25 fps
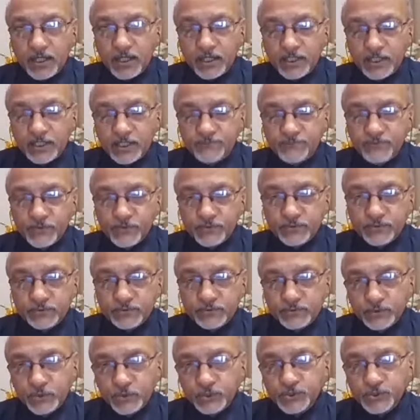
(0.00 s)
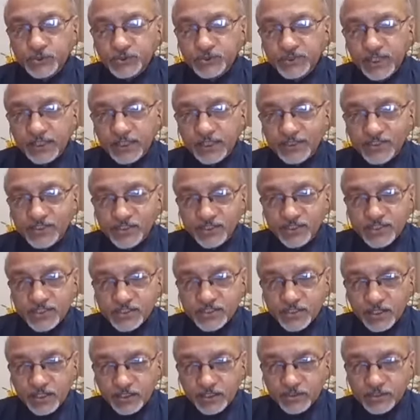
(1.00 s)
if you go to the
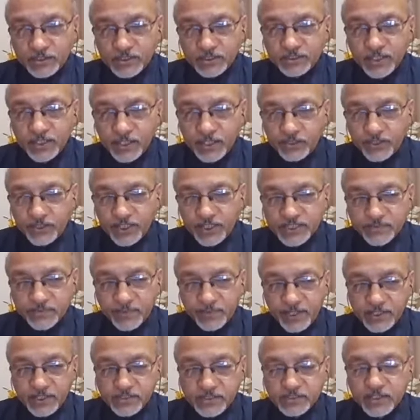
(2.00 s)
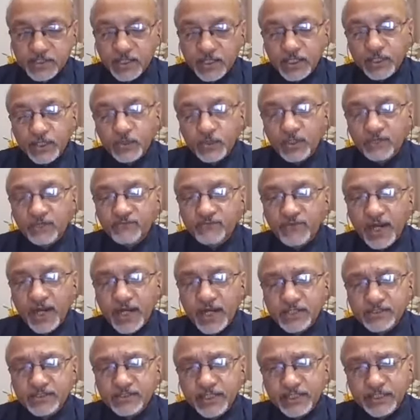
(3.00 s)
literature on the thyroid aspects, you will
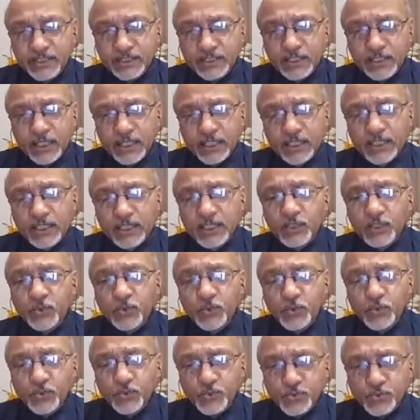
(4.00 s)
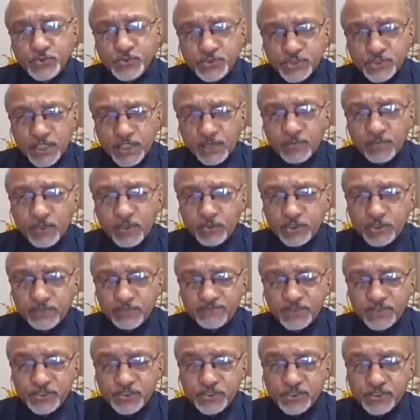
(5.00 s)
find that huge amount
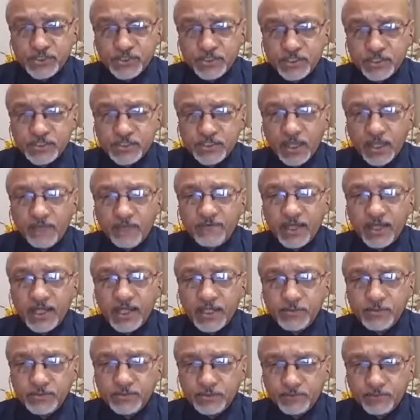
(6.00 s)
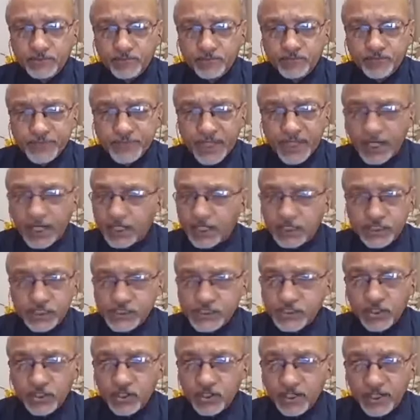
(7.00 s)
of literature is available, and
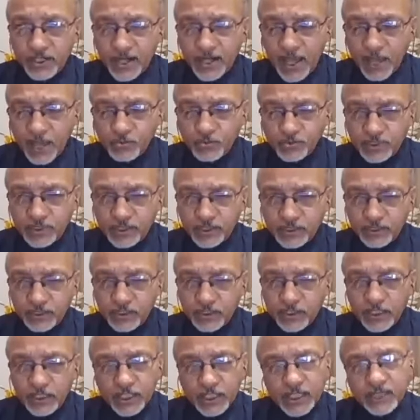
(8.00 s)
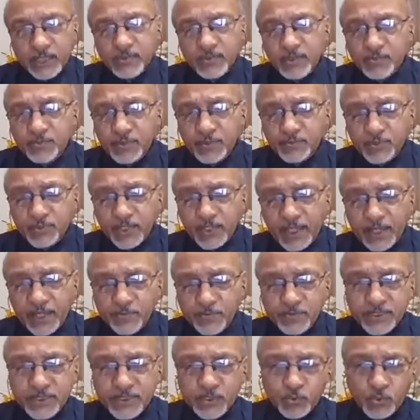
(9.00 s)
it's not now only. Even people
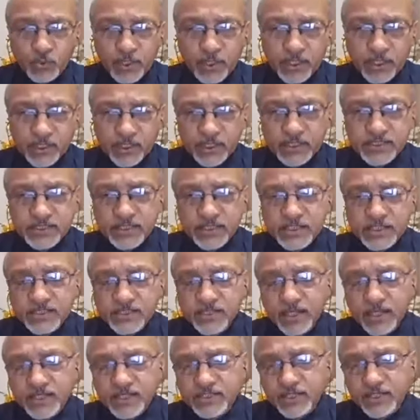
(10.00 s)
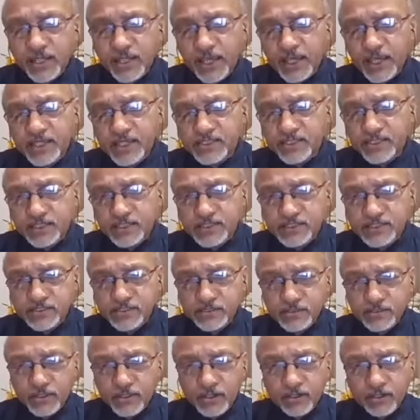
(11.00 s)
have been working since last ages
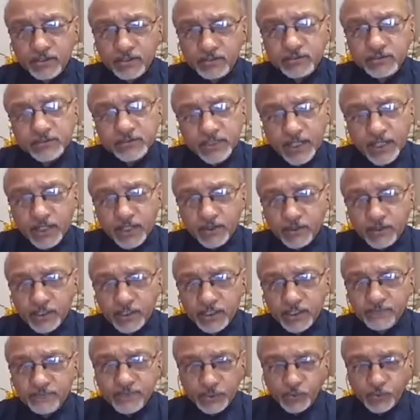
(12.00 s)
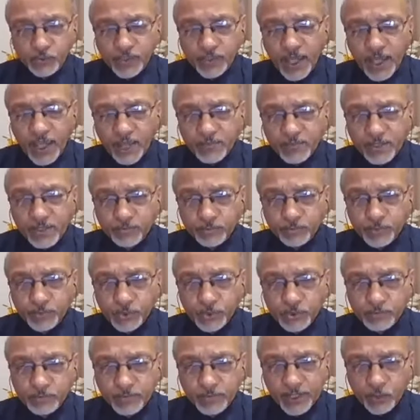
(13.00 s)
on thyroid. Even we have a
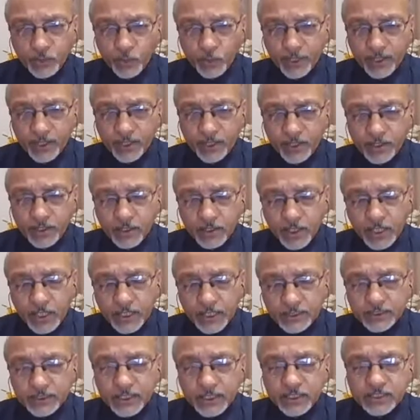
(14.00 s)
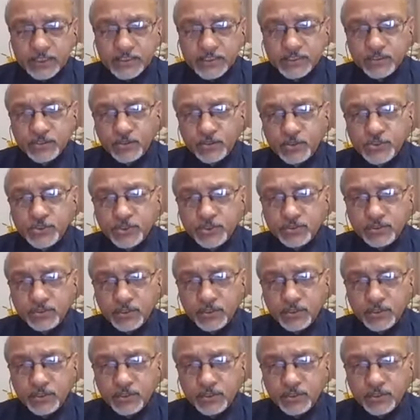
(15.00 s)
book by Werner that costs